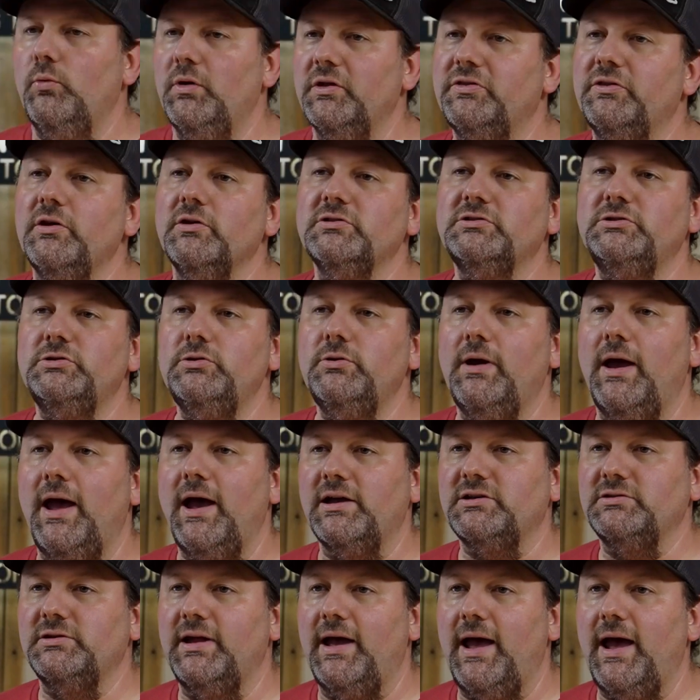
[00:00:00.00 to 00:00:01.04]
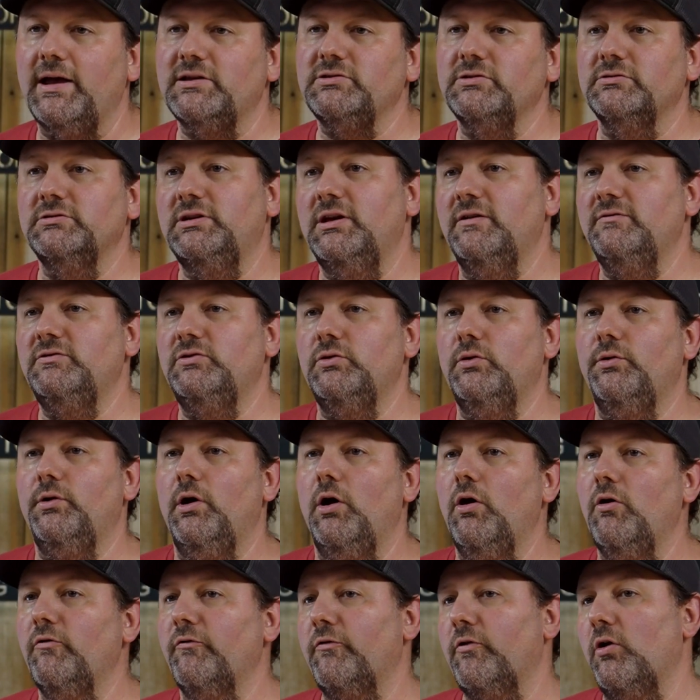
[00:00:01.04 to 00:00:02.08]
With those two axle-to-axles gives you an
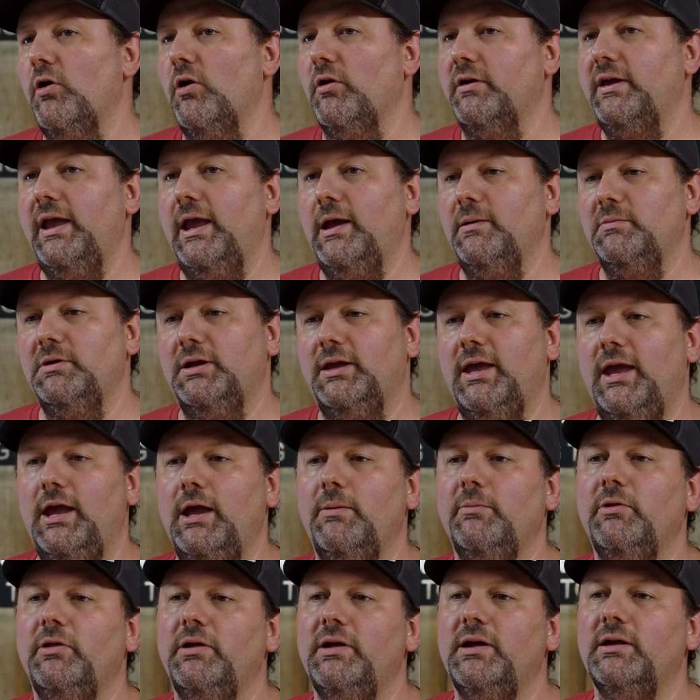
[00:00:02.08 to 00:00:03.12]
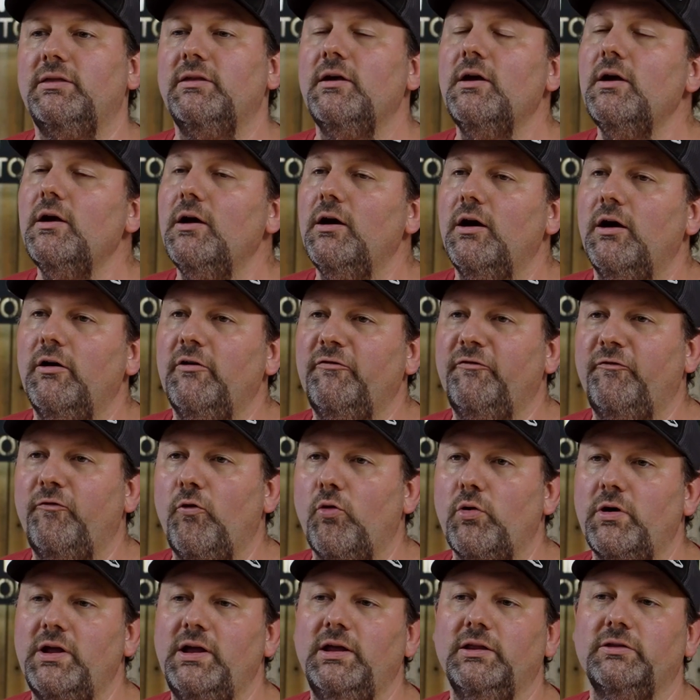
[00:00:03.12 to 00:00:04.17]
overall cam-to-cam length of
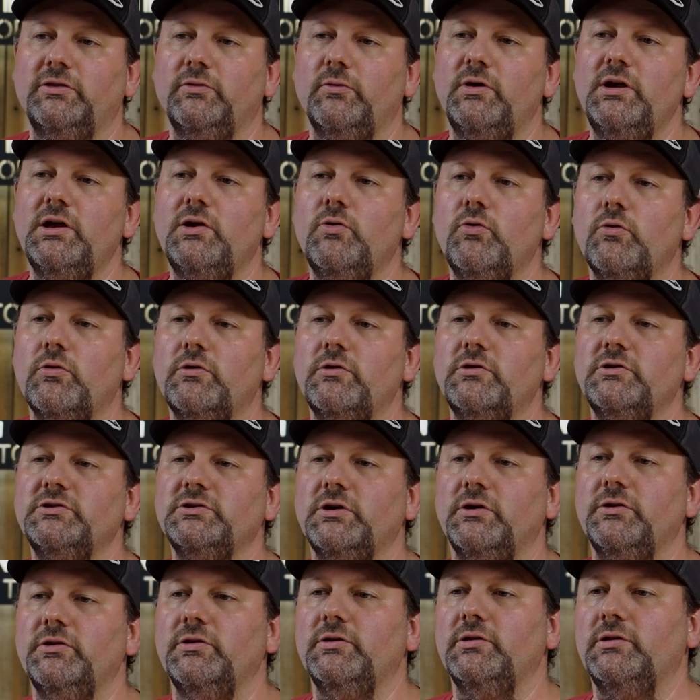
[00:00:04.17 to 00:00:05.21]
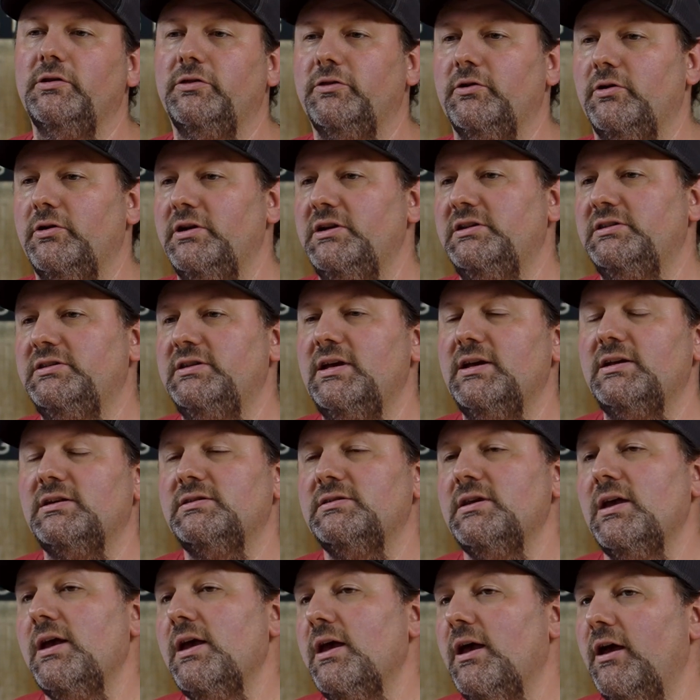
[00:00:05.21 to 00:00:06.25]
40 and 3 quarters on the
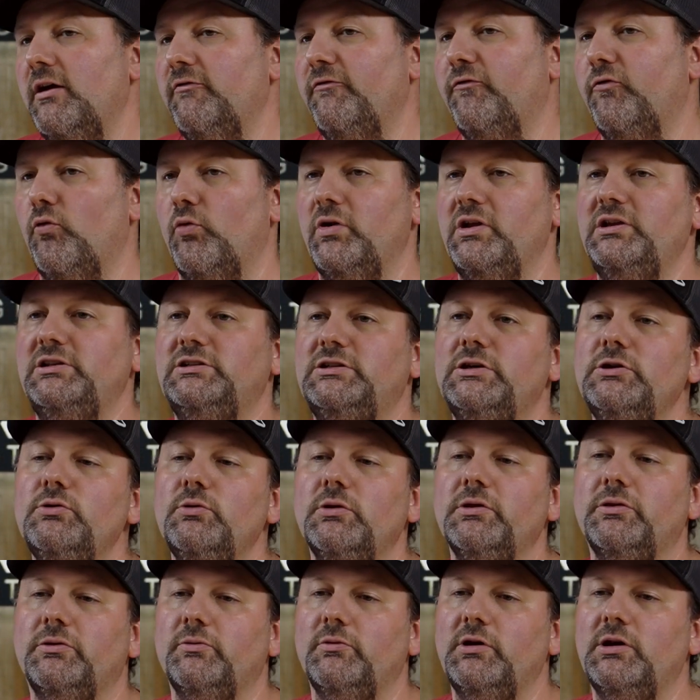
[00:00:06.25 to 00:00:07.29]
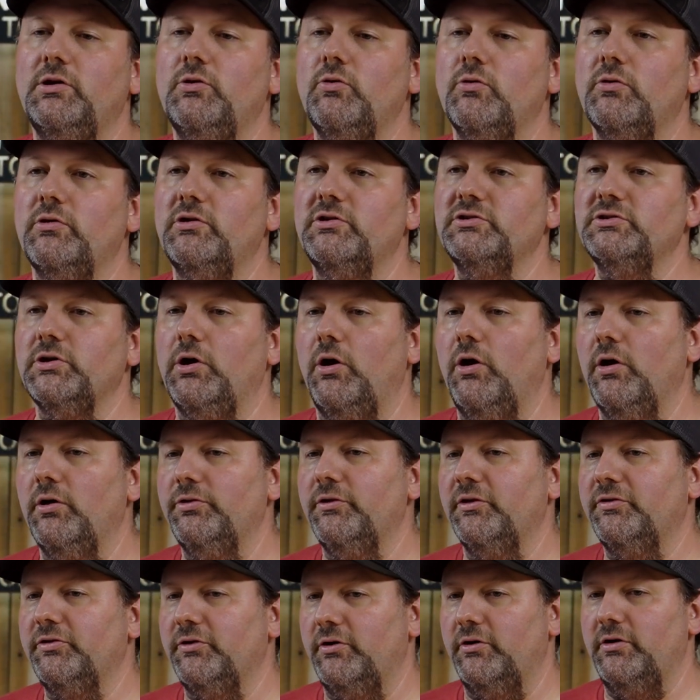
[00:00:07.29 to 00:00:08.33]
36 and 42 and 3 quarters on
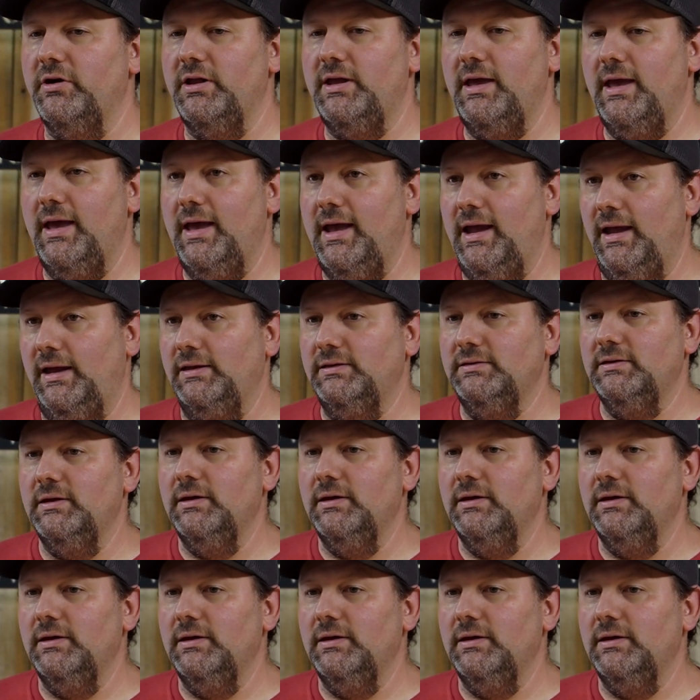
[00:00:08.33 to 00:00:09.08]
the 38.